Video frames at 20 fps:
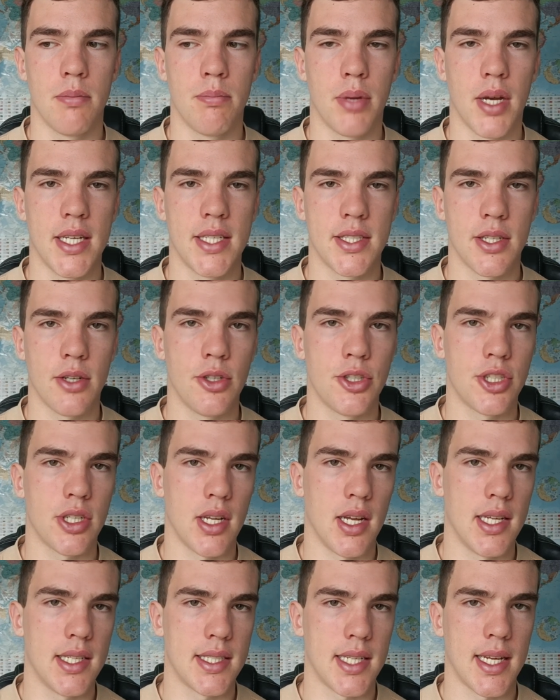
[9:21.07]
by
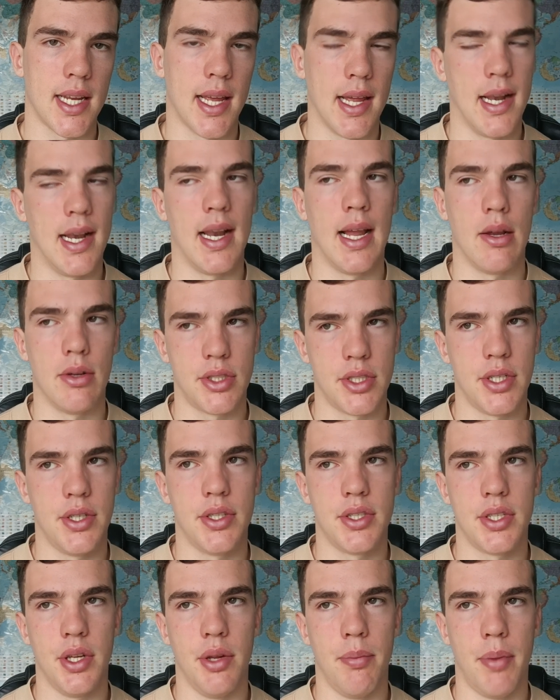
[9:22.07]
socializing, it allows
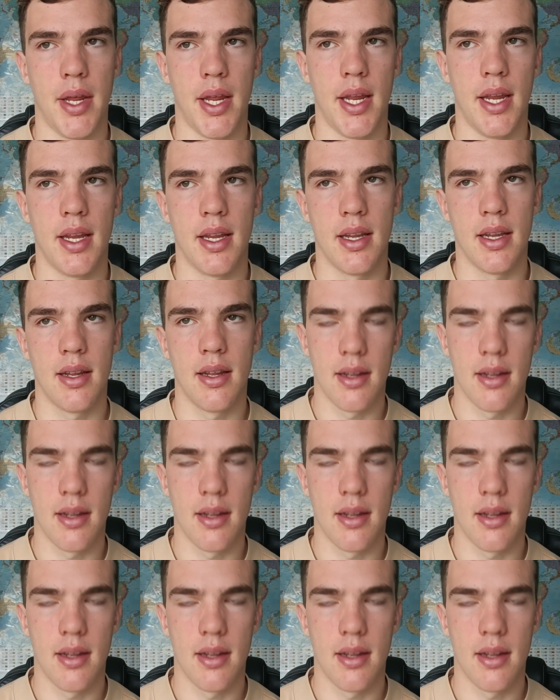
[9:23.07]
you to be